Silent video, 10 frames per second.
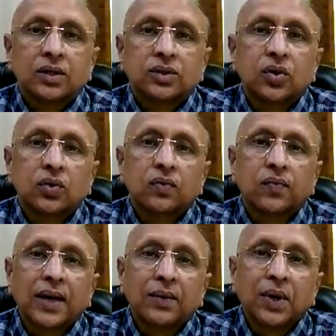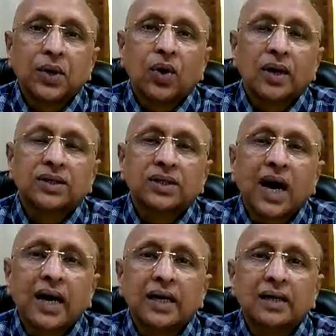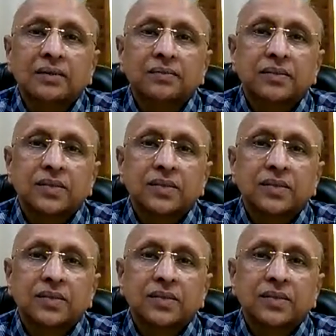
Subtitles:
So whenever you are a child,